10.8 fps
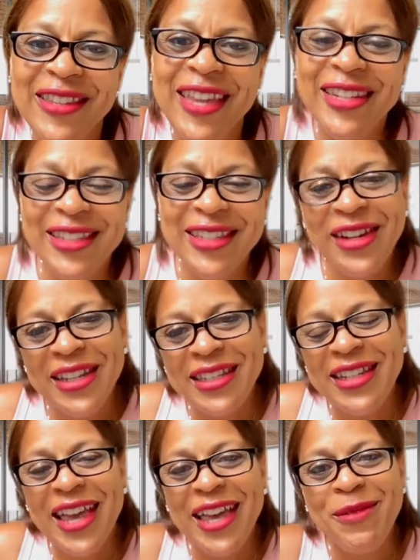And until next
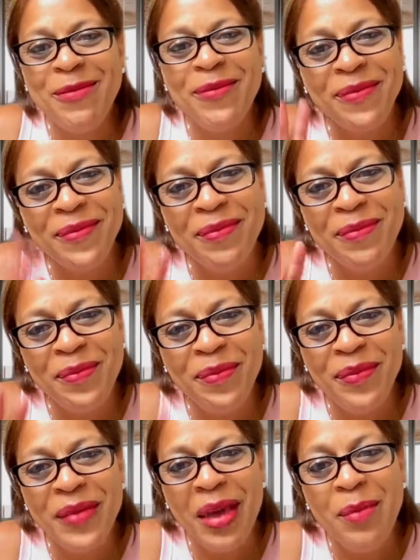time,
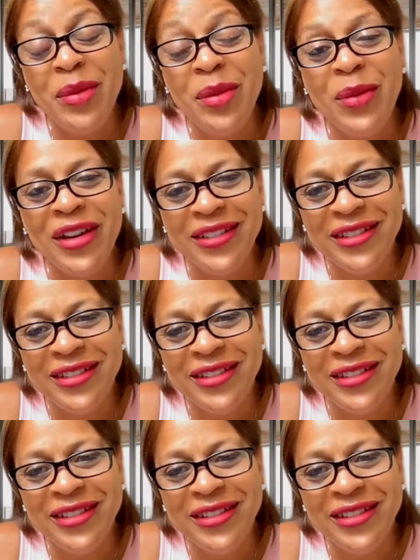be well.